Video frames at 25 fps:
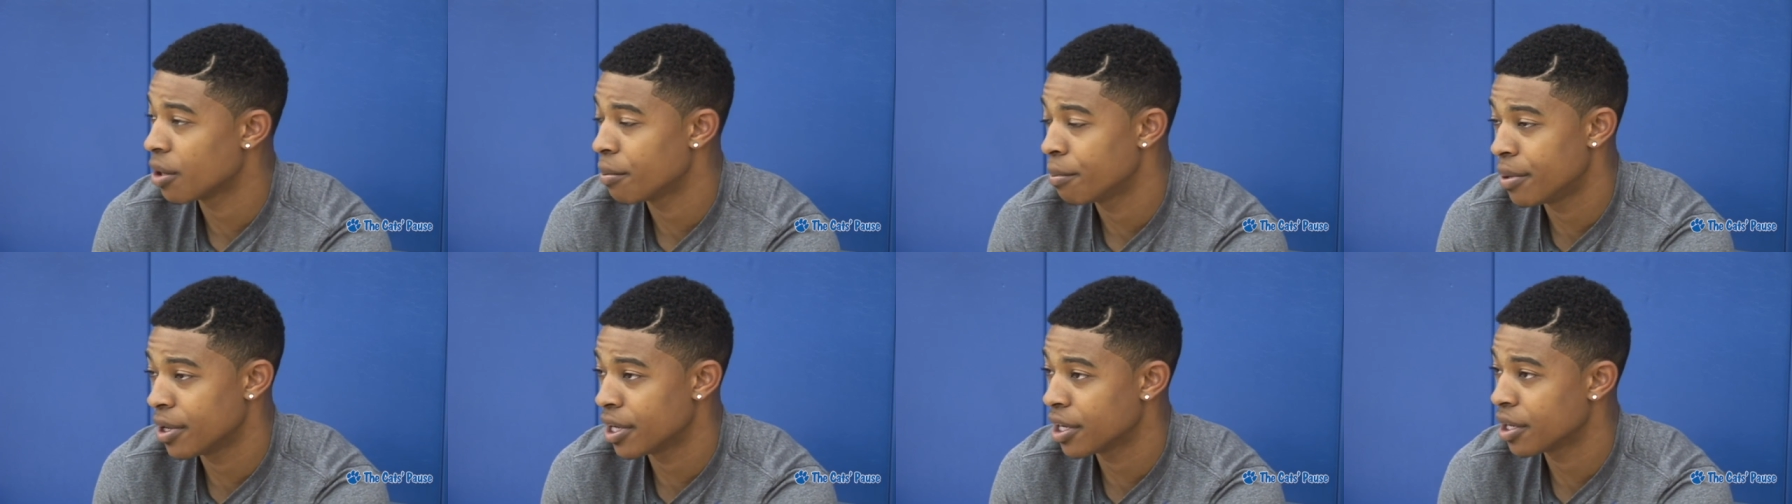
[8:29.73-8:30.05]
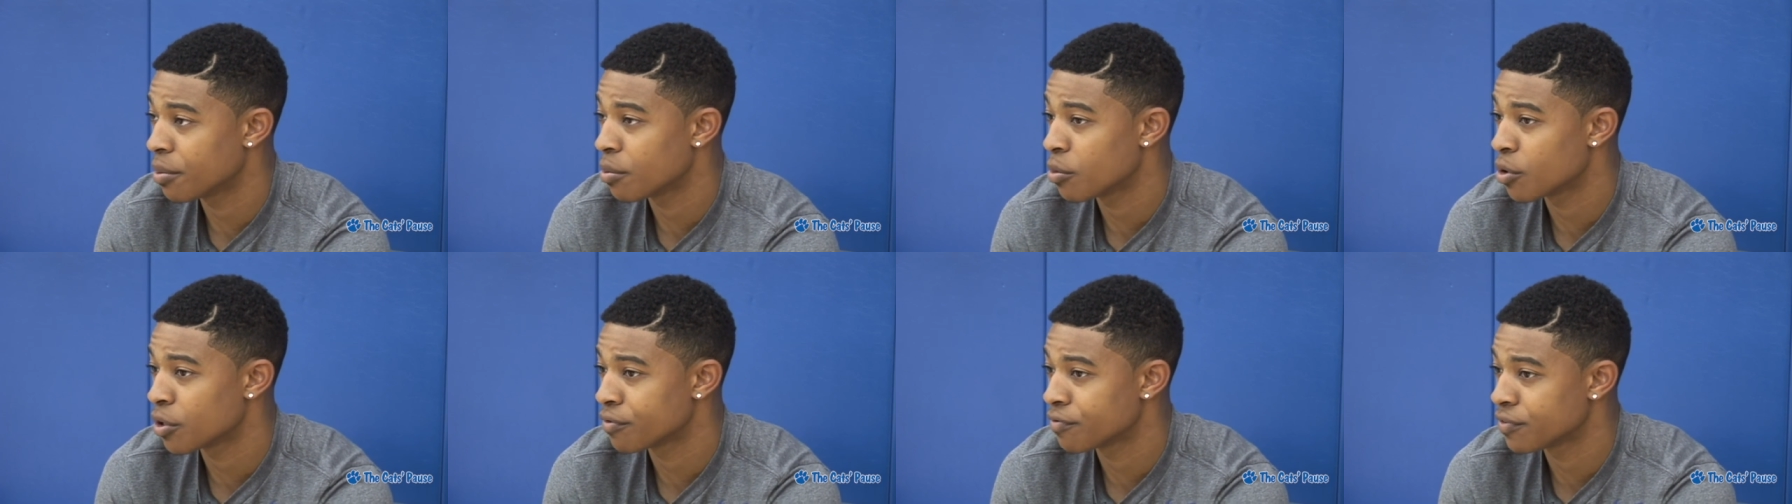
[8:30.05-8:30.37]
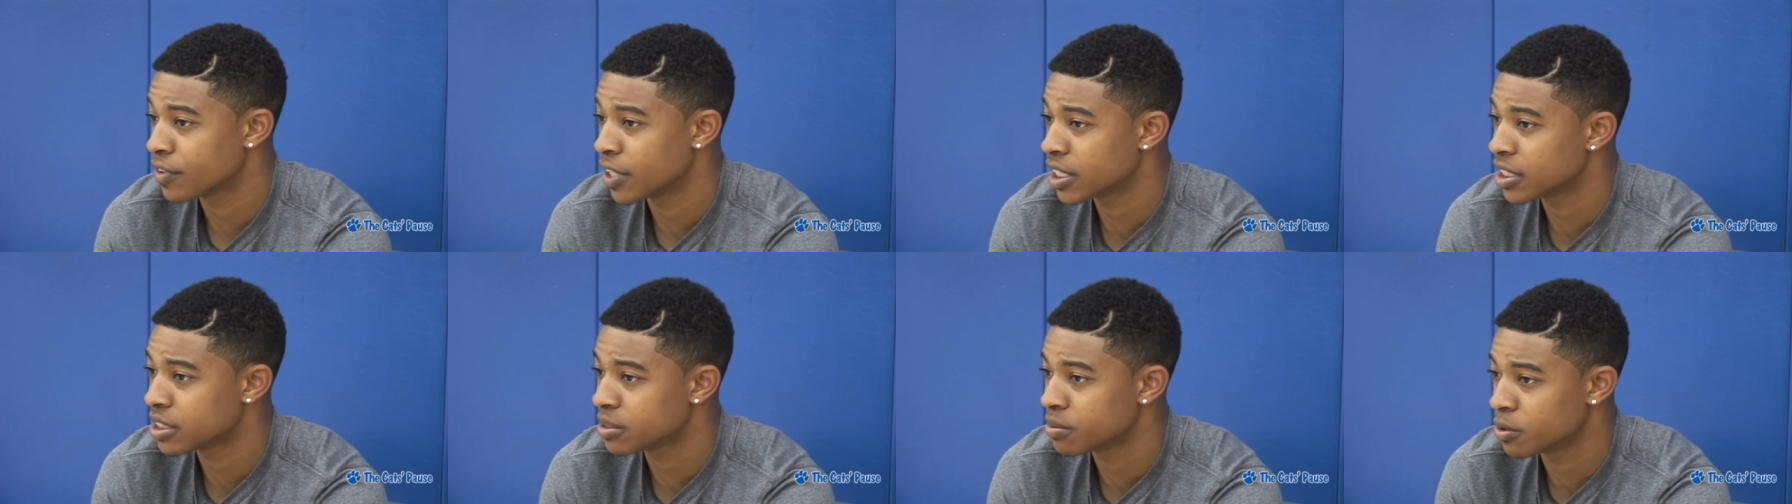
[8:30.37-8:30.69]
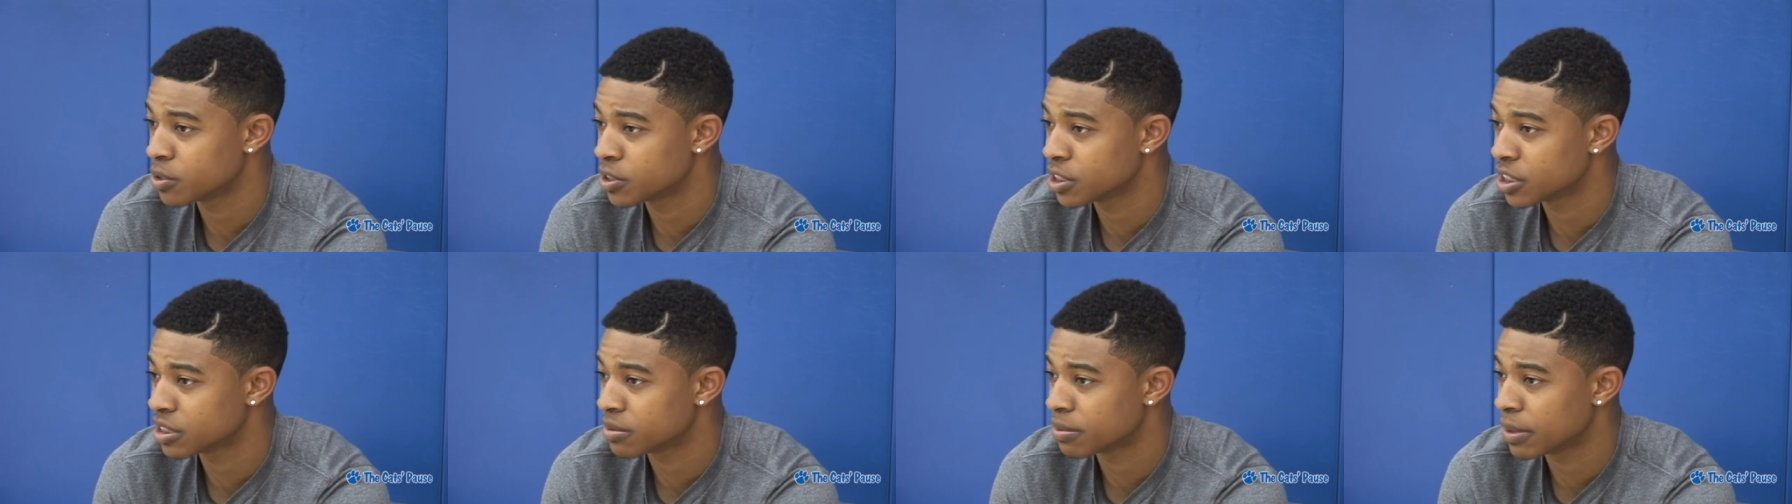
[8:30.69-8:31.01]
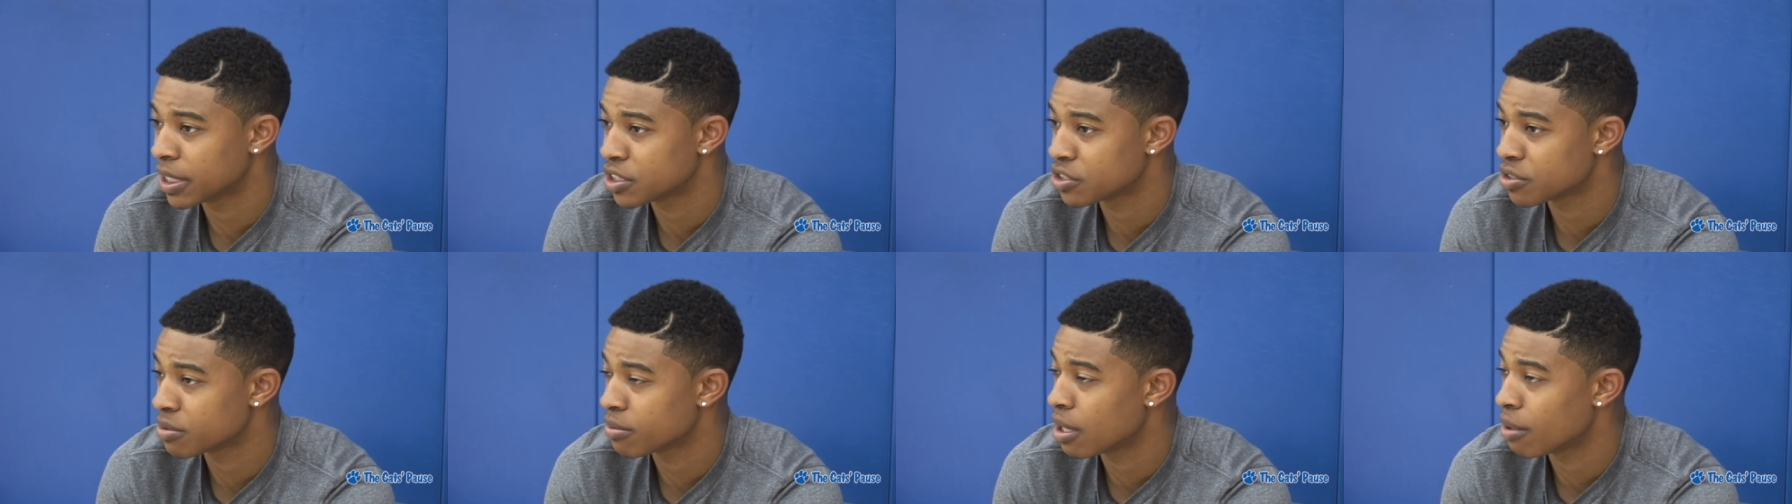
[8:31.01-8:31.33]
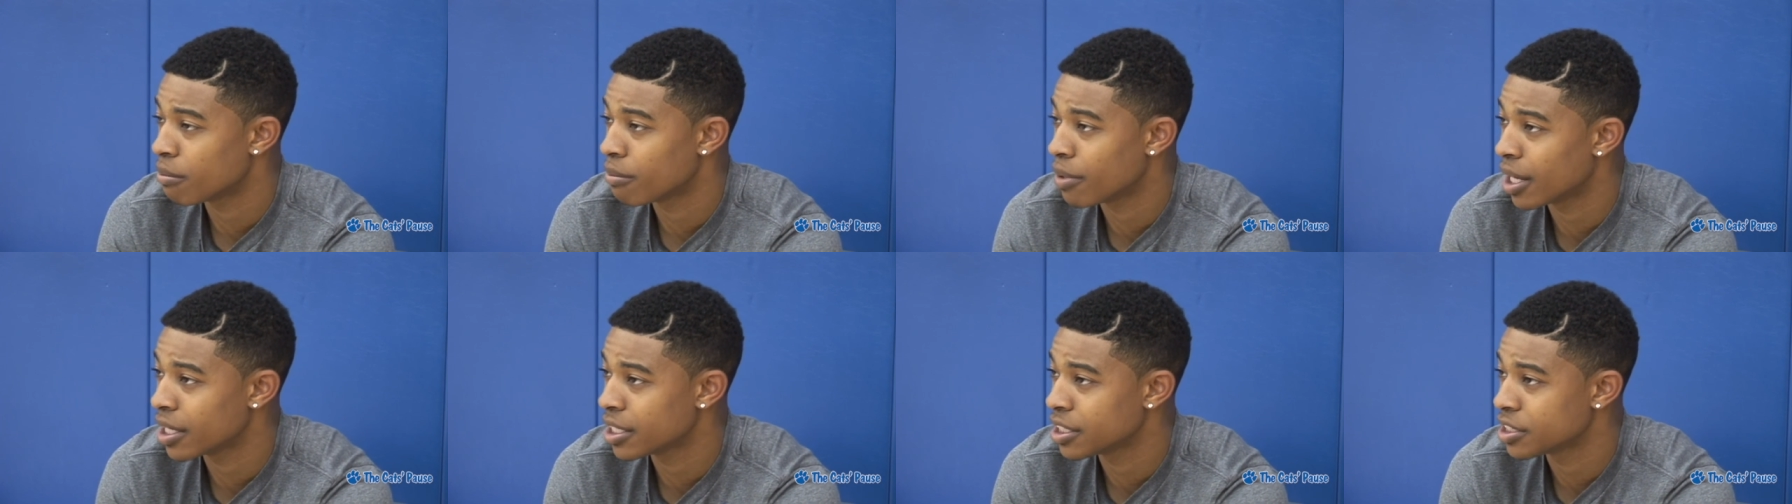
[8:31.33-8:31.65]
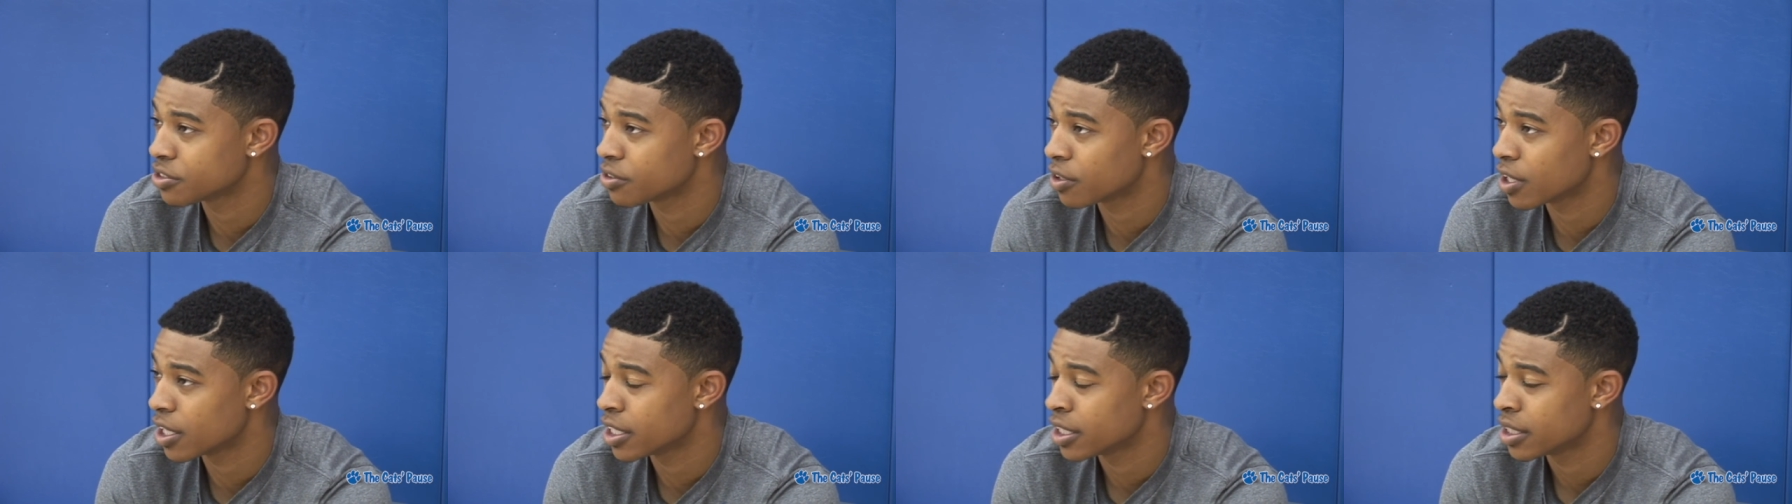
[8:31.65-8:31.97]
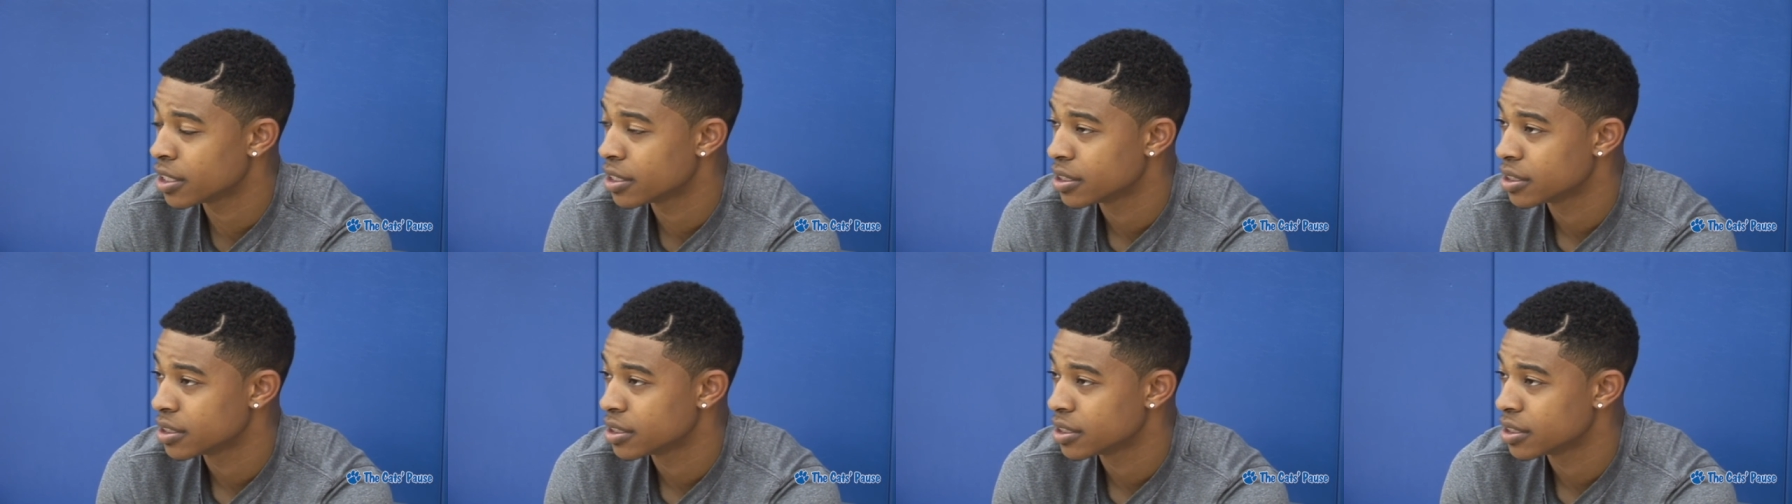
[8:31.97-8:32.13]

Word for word: bigger, more flexible, just make sure my body's right.